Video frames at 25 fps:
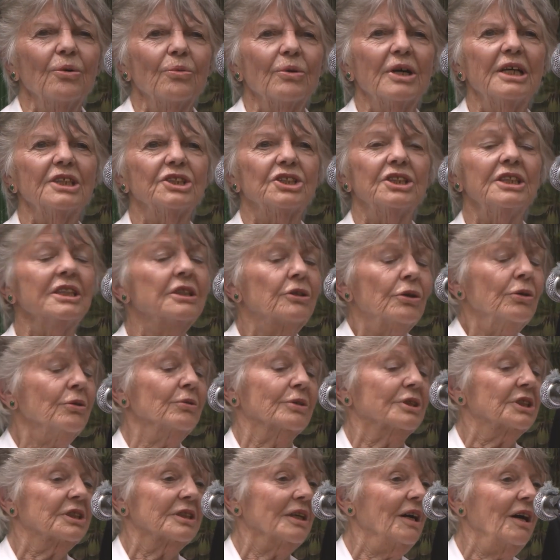where she
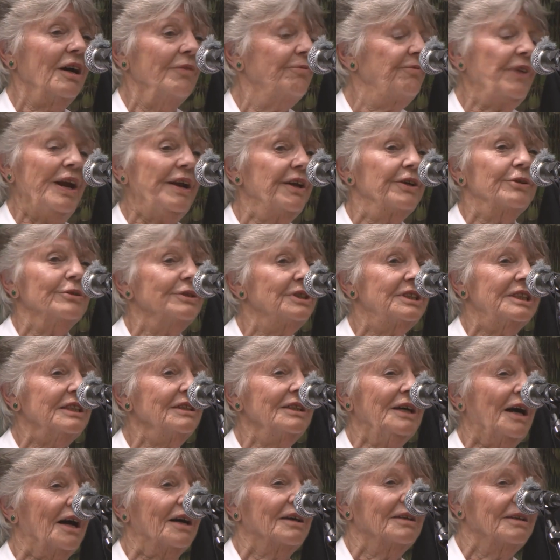cooked a very good
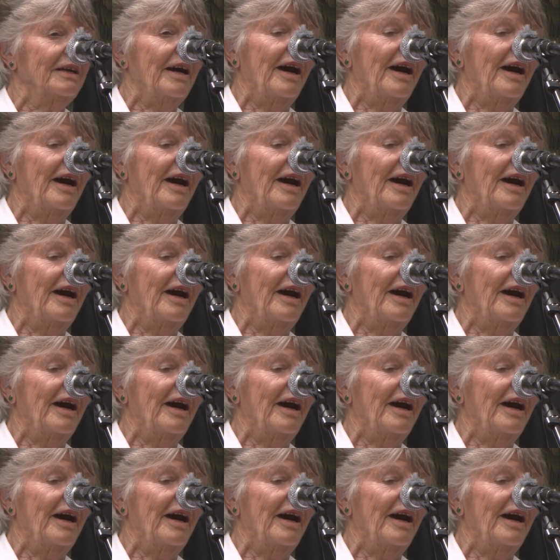dinner.